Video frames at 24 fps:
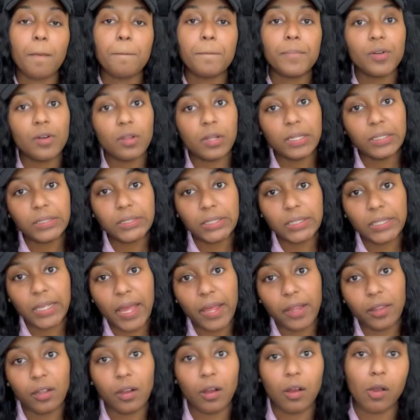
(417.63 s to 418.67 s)
pull it
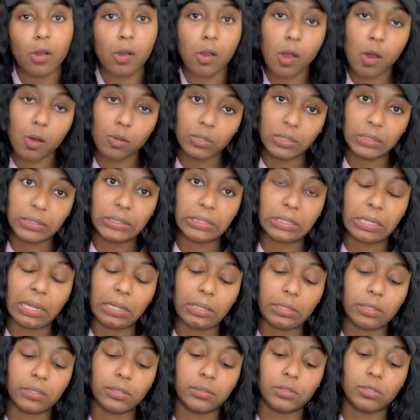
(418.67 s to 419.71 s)
together or hold it
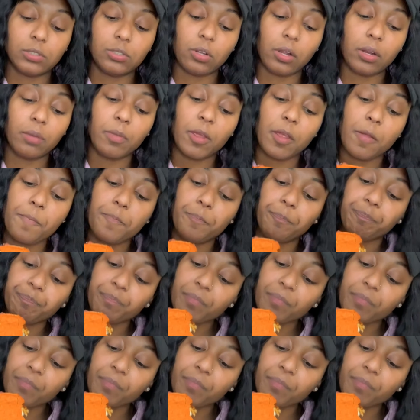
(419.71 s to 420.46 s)
together. You know what I mean?